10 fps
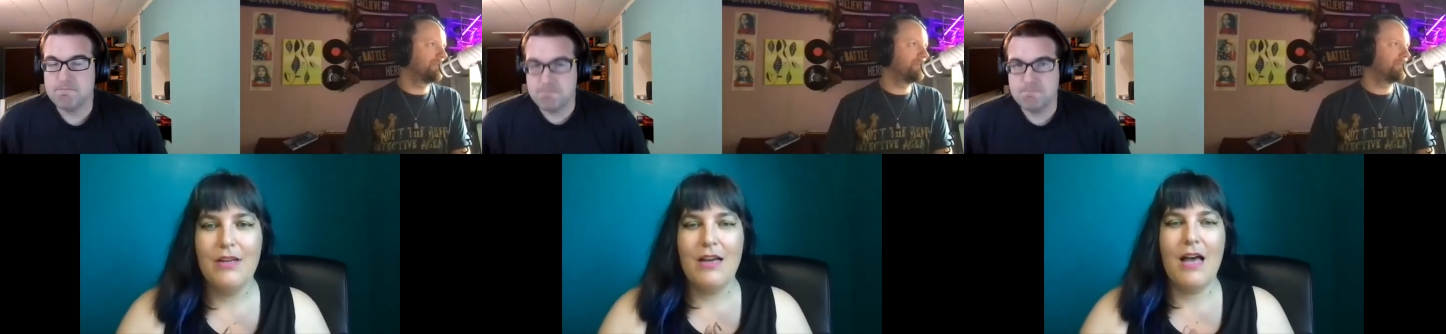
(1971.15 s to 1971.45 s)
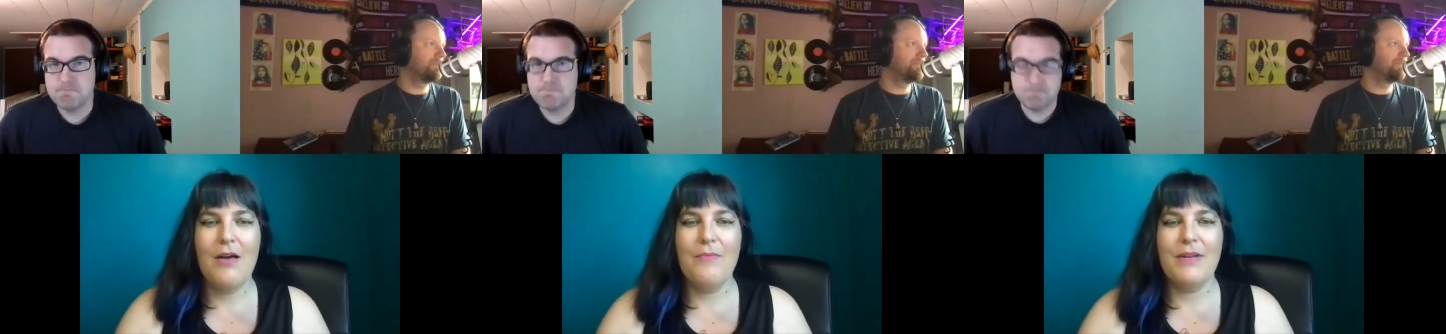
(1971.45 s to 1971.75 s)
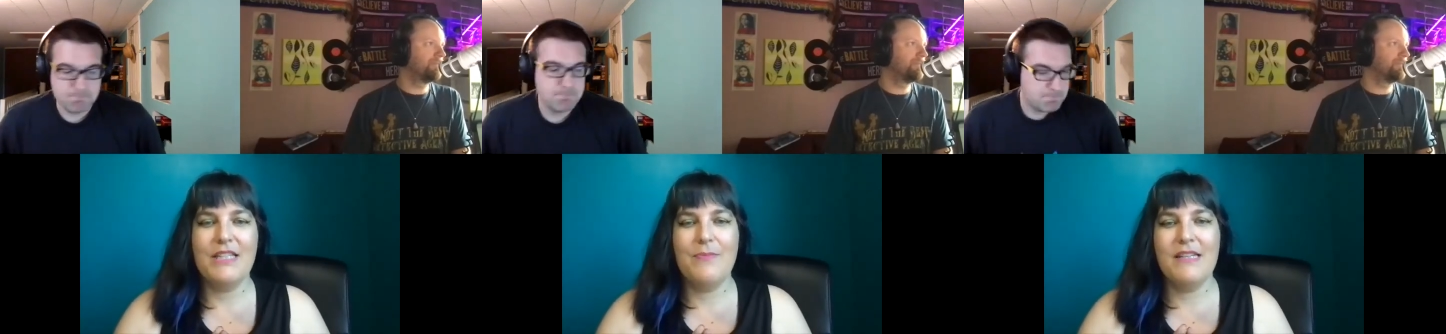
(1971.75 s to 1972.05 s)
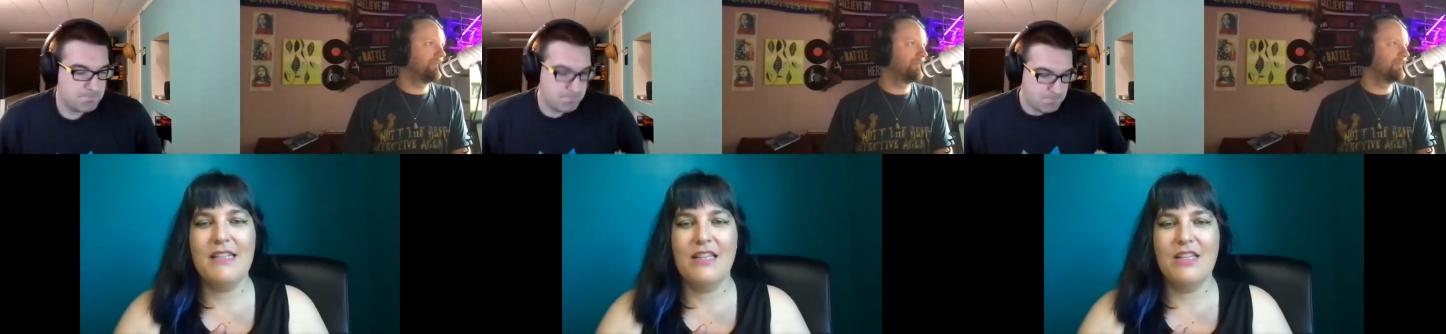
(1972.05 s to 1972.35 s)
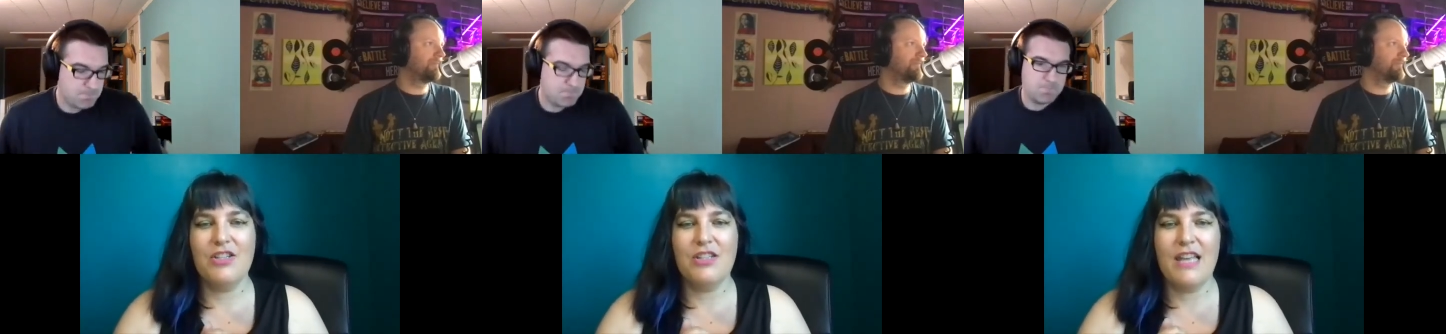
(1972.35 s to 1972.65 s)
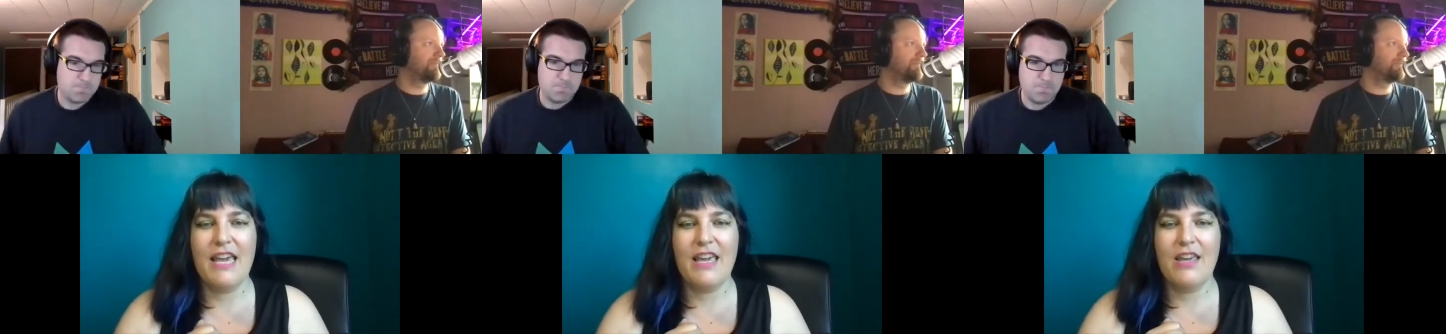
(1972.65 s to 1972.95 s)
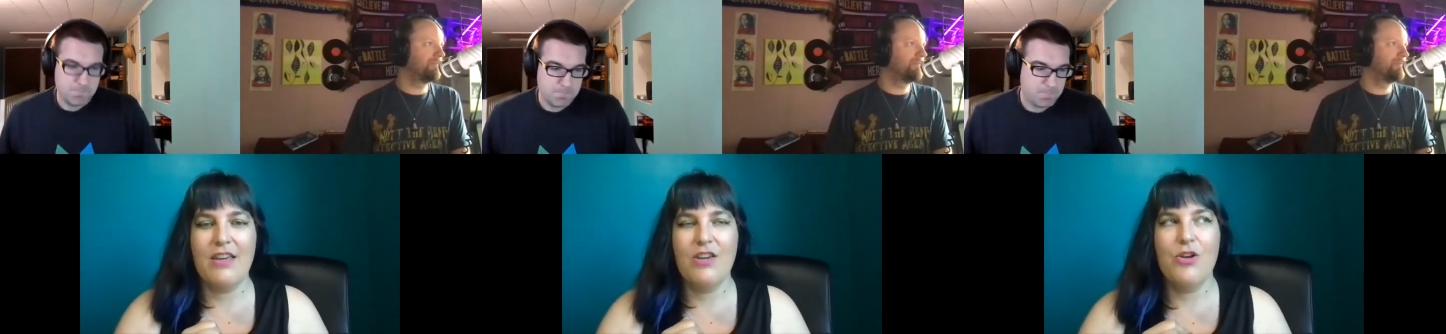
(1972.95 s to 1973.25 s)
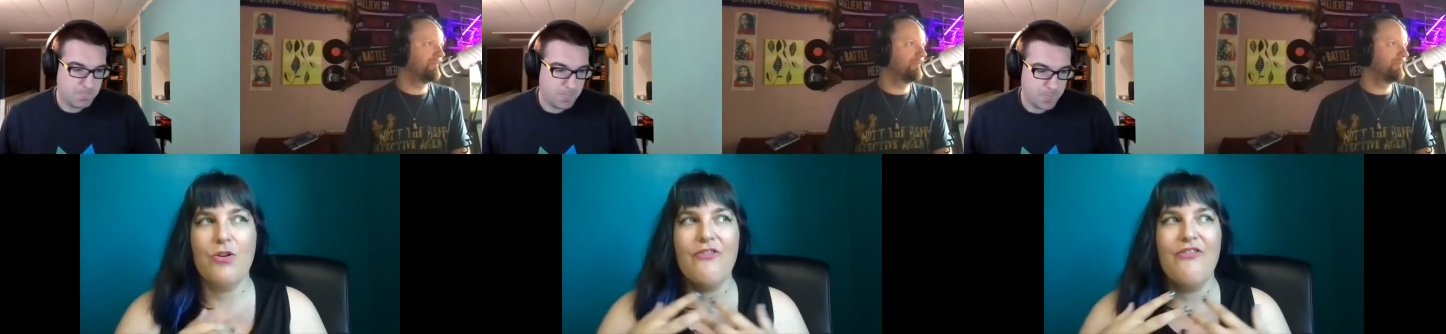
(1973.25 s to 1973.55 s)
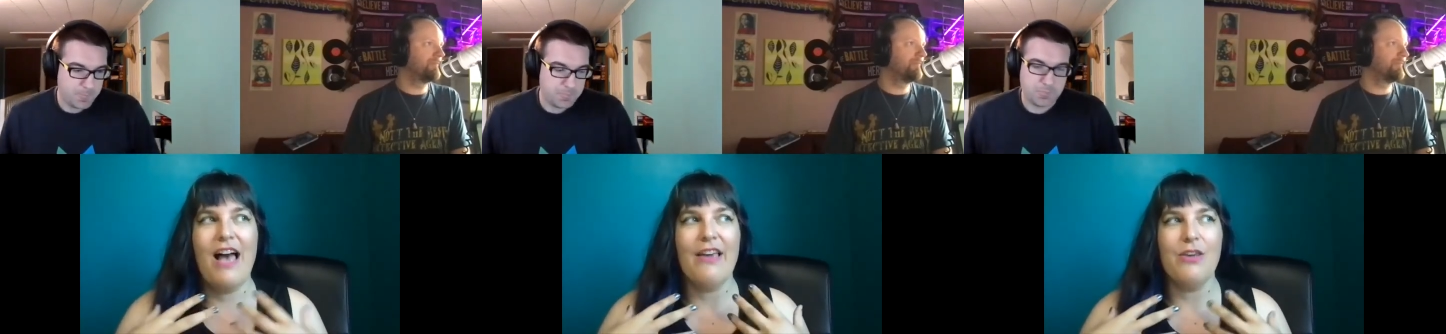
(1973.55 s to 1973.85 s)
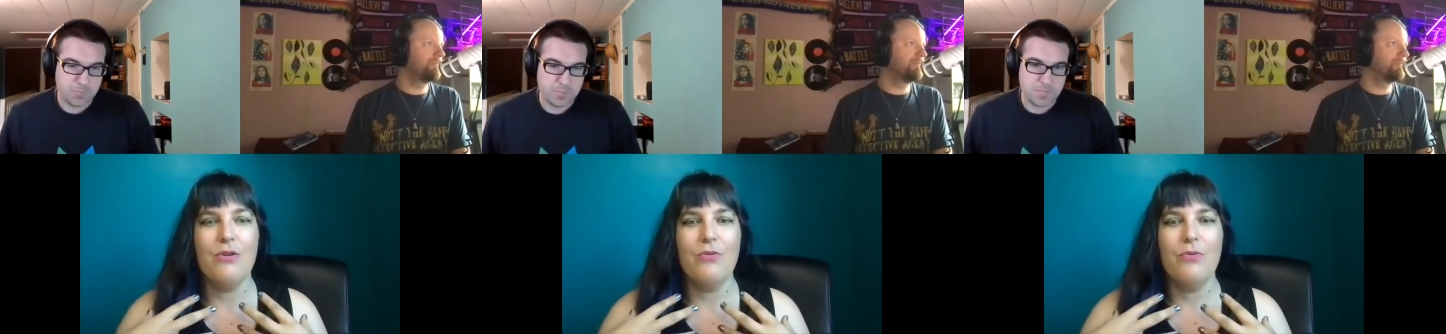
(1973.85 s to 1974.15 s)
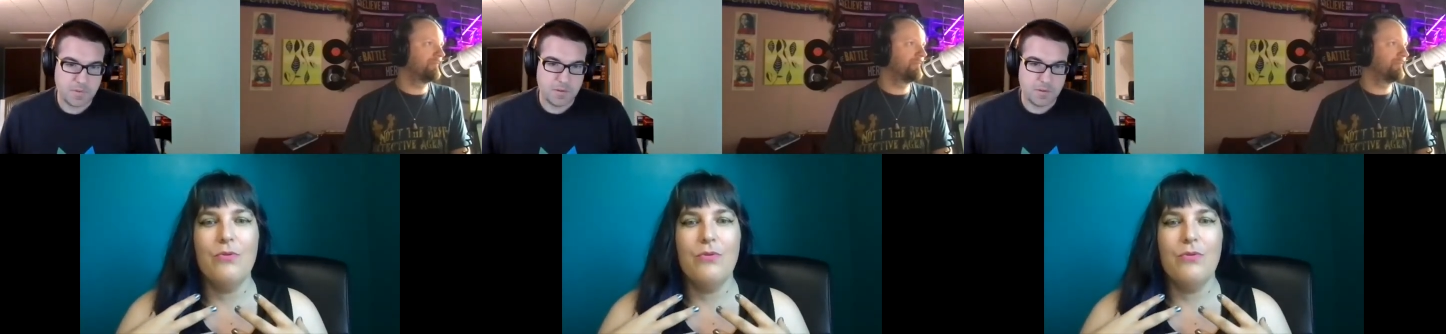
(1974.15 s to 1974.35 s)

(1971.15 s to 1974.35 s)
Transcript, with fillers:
Speaker 1: um, but it's basically just like your value